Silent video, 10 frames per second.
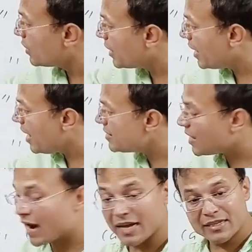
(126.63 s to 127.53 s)
gains
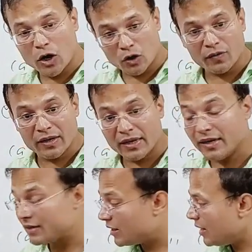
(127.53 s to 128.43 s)
arising out of
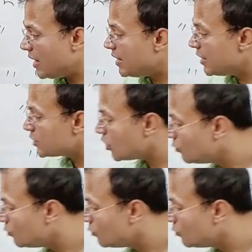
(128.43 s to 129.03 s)
alienation, alienation of